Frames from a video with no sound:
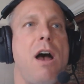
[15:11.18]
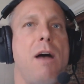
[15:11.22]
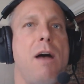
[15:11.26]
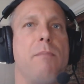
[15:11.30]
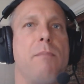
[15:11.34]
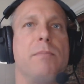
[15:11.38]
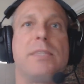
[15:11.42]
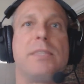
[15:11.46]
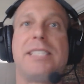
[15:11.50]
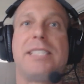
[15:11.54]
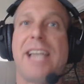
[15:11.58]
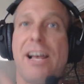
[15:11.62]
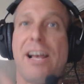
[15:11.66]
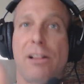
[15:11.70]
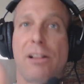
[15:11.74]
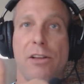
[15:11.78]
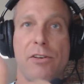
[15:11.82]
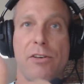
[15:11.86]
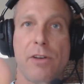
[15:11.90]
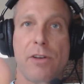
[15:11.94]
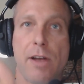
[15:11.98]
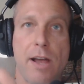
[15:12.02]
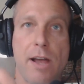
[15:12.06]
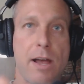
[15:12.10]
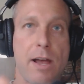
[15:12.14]

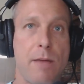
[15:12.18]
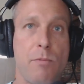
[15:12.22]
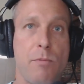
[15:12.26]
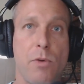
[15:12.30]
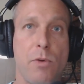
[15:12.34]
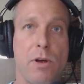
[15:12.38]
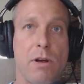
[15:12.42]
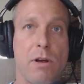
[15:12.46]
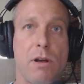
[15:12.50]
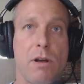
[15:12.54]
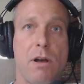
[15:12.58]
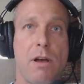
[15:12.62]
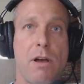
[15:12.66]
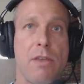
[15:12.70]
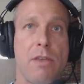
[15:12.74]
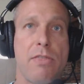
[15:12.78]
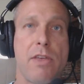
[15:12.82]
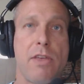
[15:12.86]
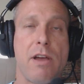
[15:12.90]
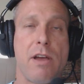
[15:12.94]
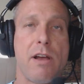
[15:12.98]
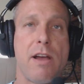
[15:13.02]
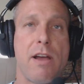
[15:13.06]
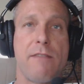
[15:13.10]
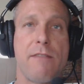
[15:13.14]
Telegram. We're on
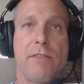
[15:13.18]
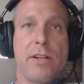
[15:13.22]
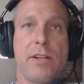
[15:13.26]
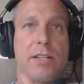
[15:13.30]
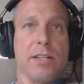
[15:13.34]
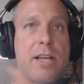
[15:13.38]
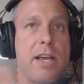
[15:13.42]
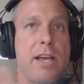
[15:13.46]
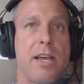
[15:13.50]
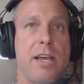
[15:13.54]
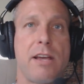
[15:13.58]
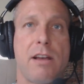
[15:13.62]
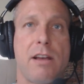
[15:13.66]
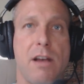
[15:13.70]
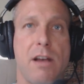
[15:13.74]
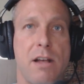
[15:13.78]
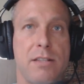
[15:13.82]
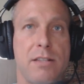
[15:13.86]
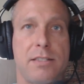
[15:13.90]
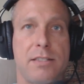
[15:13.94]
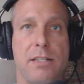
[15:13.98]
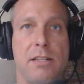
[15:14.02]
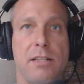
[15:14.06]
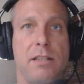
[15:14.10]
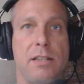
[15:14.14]
there every day,
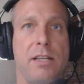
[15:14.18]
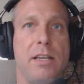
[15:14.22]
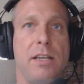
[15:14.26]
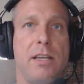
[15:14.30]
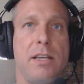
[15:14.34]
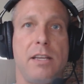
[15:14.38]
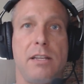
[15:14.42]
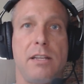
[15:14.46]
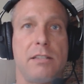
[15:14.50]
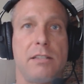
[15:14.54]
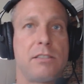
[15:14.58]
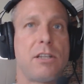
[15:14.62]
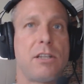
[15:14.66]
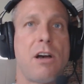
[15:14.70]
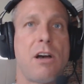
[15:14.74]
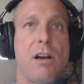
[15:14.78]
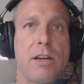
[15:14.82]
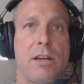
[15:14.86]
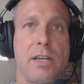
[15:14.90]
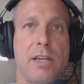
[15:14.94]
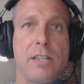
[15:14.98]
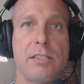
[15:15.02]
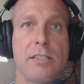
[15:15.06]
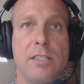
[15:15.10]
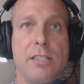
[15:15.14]
constantly
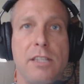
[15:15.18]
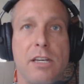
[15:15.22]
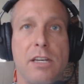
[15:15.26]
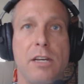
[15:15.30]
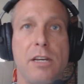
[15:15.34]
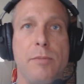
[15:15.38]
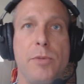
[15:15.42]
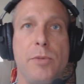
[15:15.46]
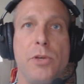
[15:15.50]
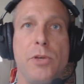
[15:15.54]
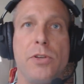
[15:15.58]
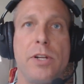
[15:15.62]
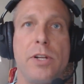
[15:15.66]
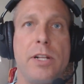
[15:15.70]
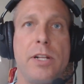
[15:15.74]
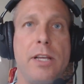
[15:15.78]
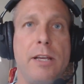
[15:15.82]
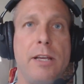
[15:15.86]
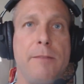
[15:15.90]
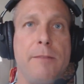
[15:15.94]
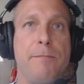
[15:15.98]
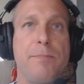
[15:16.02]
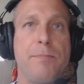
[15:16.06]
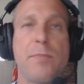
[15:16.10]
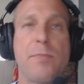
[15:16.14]
talking to the
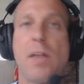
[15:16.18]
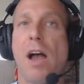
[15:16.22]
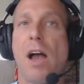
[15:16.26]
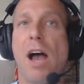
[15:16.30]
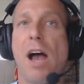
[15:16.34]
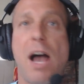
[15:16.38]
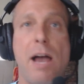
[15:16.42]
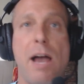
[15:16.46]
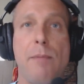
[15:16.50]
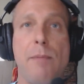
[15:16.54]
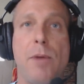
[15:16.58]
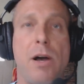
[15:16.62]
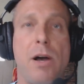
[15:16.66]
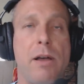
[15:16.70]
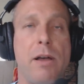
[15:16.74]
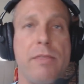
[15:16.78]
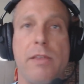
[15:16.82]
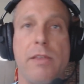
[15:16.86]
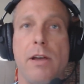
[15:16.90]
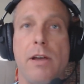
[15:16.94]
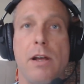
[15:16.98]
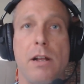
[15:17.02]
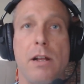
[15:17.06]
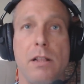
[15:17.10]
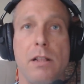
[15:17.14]
community. I'm on
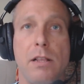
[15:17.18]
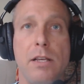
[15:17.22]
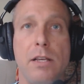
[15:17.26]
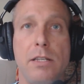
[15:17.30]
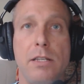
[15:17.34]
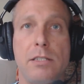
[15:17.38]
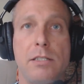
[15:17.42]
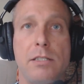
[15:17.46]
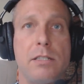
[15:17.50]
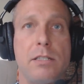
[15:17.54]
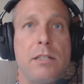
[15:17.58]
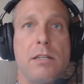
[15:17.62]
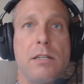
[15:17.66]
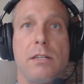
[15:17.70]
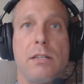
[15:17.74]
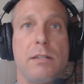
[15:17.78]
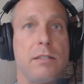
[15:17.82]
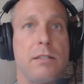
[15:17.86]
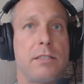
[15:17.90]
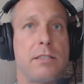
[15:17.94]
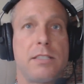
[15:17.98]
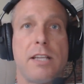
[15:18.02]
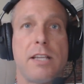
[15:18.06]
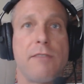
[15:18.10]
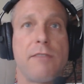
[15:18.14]
there at least
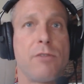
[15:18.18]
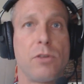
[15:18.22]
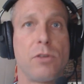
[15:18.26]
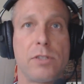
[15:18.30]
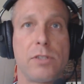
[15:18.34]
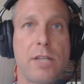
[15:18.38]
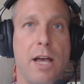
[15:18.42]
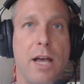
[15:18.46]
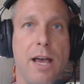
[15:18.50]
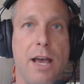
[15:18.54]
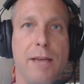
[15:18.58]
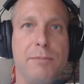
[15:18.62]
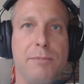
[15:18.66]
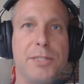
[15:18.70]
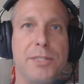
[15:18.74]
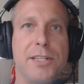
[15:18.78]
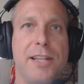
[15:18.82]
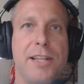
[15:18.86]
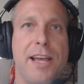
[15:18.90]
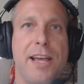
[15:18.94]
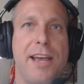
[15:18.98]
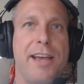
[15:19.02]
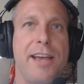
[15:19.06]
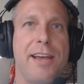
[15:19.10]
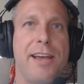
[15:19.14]
several times a
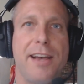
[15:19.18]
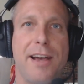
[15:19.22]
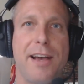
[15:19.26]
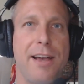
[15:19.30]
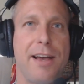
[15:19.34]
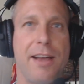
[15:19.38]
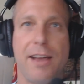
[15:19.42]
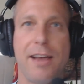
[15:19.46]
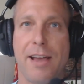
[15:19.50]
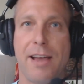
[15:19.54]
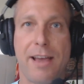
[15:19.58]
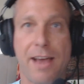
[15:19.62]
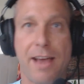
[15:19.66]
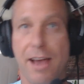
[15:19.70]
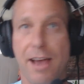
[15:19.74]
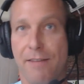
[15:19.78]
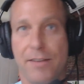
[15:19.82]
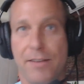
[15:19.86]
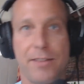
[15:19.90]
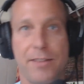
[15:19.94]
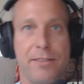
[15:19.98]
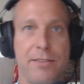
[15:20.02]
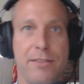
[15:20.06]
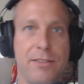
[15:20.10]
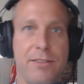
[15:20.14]
day. I have
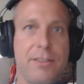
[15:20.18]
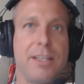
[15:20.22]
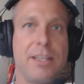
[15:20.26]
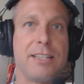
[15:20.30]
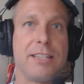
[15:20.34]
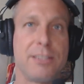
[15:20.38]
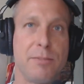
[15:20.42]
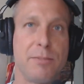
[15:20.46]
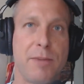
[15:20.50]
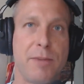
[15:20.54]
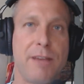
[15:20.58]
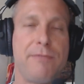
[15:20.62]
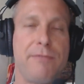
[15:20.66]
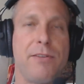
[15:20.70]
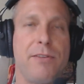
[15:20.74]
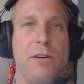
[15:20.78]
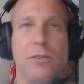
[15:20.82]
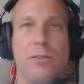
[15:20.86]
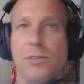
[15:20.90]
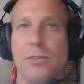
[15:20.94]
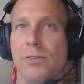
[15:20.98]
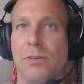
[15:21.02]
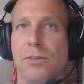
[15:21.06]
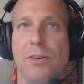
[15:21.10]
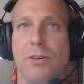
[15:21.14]
it into my
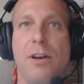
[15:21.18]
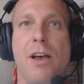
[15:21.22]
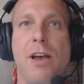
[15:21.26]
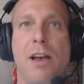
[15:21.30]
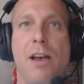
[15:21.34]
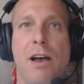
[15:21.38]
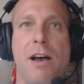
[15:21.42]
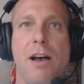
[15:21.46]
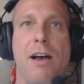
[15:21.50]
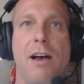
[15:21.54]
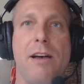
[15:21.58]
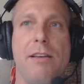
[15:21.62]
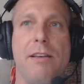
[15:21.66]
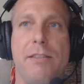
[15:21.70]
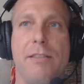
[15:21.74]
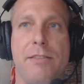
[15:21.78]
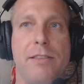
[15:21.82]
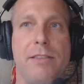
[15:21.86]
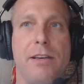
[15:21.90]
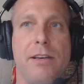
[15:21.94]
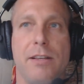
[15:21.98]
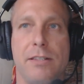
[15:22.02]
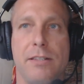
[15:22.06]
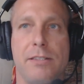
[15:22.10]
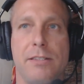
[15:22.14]
phone. So
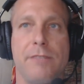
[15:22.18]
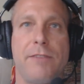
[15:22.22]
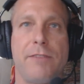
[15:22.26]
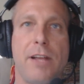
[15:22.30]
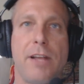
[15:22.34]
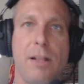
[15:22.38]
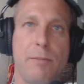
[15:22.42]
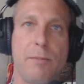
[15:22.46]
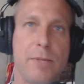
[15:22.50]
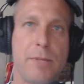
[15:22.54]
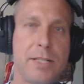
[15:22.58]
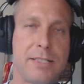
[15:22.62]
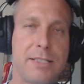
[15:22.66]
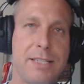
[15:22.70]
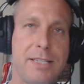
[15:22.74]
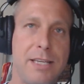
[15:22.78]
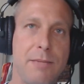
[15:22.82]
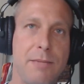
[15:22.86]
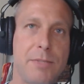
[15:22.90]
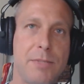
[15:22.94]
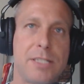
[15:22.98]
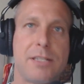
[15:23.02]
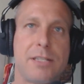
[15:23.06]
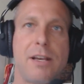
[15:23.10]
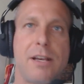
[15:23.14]
the development
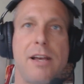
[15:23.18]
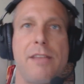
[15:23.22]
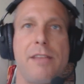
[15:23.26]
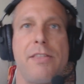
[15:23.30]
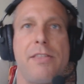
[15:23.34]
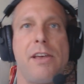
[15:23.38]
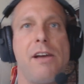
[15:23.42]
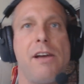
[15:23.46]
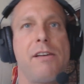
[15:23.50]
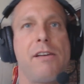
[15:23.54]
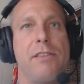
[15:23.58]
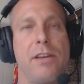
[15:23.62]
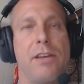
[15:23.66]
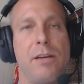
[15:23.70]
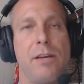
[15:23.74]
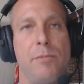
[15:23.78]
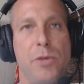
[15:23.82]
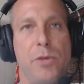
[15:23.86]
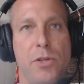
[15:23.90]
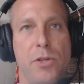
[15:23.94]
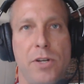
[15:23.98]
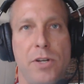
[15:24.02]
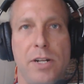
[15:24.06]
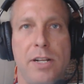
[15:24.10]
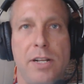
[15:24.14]
team is on there. The
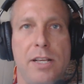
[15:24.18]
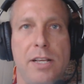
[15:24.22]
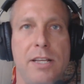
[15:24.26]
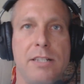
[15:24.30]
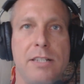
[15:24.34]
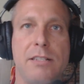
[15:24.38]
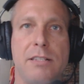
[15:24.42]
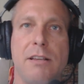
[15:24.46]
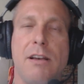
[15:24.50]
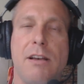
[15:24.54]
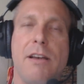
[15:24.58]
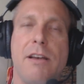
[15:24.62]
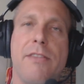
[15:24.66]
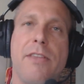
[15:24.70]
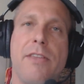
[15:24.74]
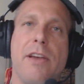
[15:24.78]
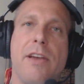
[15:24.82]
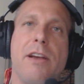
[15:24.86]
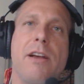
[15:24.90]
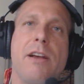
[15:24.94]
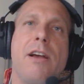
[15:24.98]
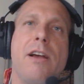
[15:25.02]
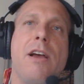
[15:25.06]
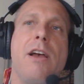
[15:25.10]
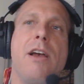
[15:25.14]
community is on
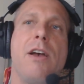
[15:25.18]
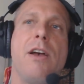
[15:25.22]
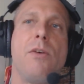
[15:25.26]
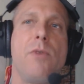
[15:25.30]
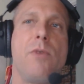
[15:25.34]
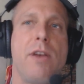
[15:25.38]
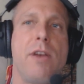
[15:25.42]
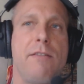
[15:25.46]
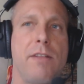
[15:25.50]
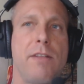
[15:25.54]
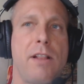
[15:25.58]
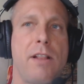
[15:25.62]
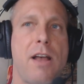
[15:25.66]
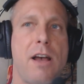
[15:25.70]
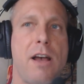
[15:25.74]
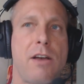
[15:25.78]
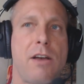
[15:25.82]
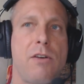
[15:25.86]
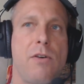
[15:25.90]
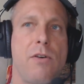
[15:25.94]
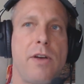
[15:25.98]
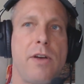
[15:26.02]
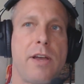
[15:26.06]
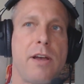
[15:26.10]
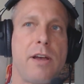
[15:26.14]
there. We have a lot
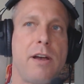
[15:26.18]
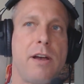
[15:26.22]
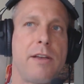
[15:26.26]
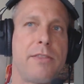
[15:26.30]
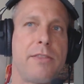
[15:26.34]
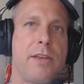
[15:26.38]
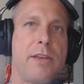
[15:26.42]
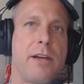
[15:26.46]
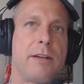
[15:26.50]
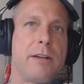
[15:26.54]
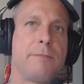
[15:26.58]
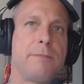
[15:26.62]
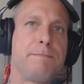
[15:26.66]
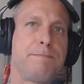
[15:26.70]
going on there.